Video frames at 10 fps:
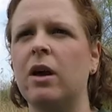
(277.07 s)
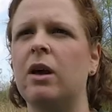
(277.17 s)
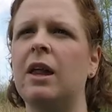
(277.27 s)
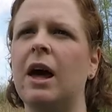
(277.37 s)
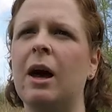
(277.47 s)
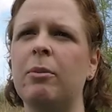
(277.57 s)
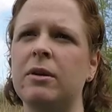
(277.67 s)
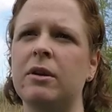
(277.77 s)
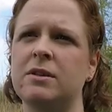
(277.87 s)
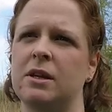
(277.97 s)
And that
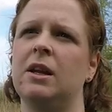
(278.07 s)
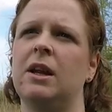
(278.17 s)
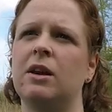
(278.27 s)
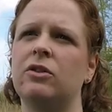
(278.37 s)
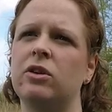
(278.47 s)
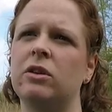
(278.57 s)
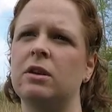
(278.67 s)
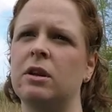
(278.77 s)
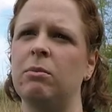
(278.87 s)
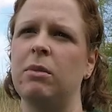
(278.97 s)
happiness and
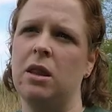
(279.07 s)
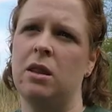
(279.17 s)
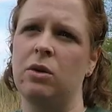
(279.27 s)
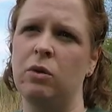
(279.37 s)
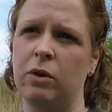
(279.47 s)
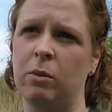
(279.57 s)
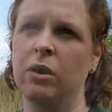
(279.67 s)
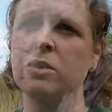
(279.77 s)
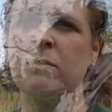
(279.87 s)
connection can mean that you feel much